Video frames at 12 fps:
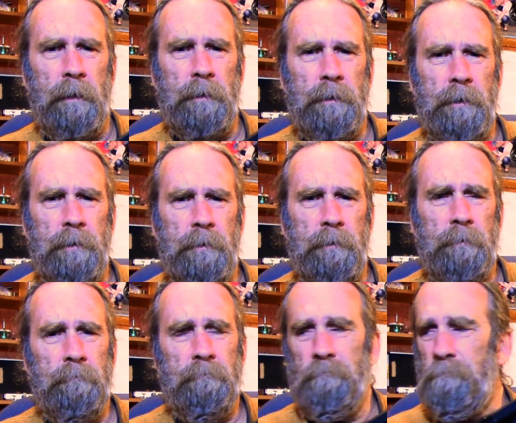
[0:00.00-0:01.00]
It's just
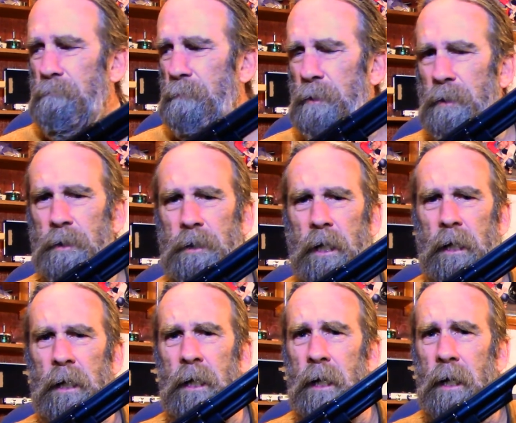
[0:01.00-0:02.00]
slick,
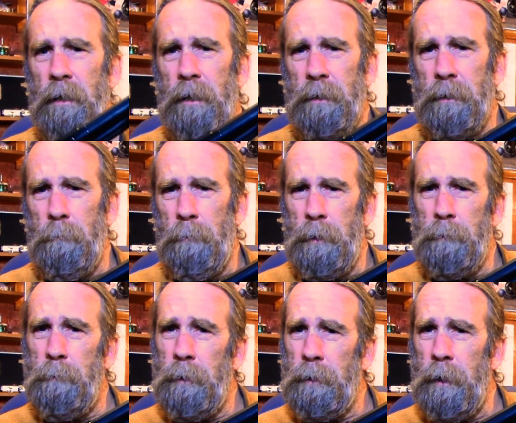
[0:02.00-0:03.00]
unless somebody's
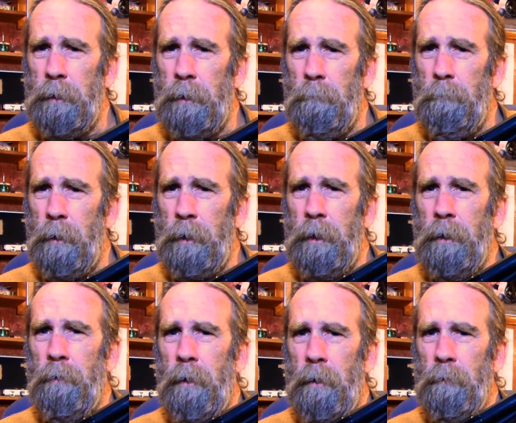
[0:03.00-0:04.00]
been in there monkeying
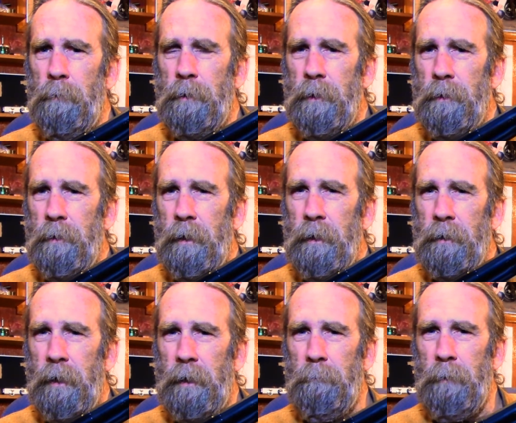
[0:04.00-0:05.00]
around with it thinking
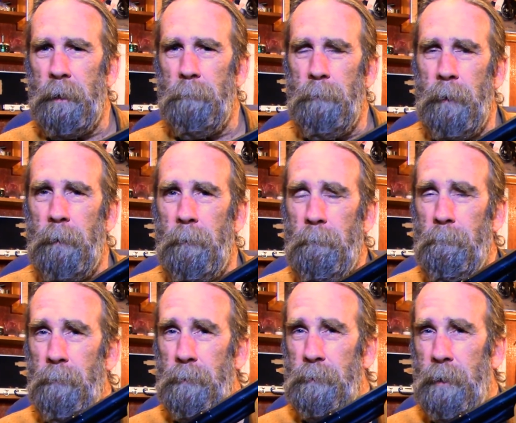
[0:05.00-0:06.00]
they can make it better,
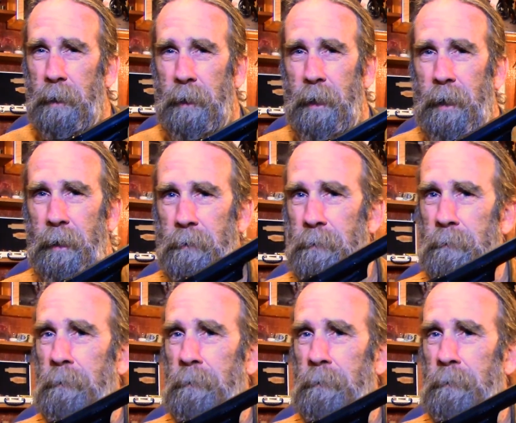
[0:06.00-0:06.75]
which they can't.